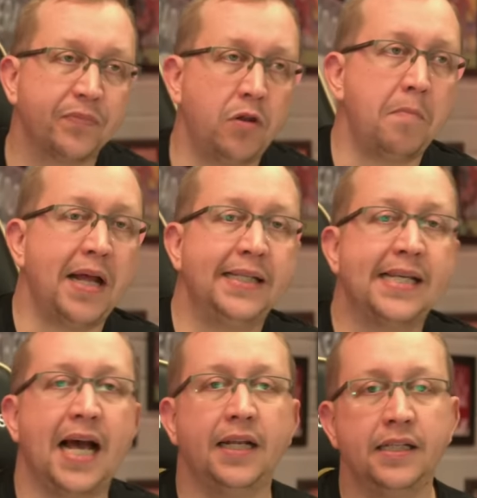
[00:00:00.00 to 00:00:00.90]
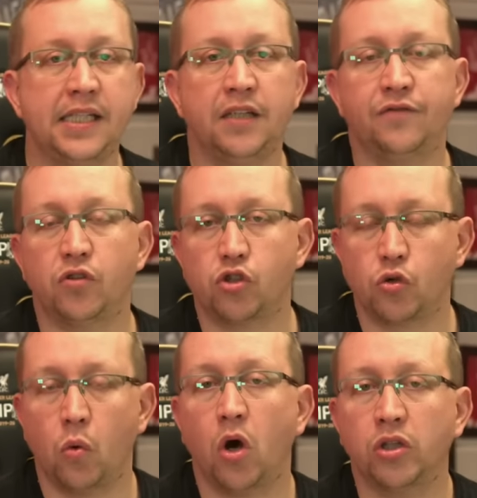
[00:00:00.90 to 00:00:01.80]
the mentality of the
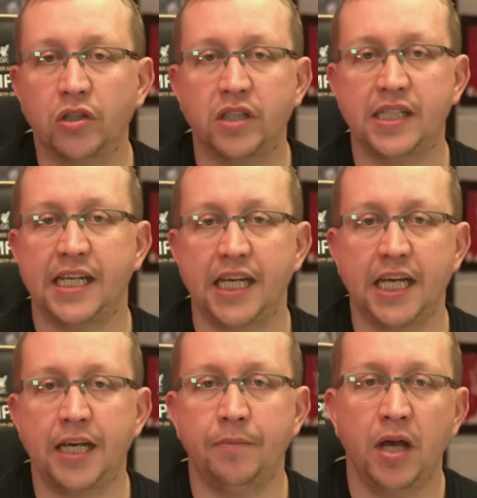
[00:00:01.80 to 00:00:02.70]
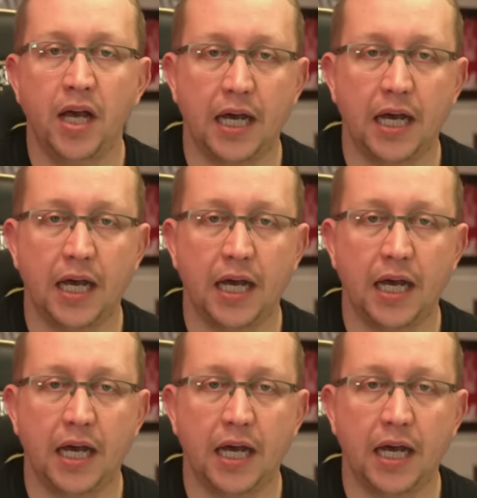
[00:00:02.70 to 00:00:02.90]
squad and the team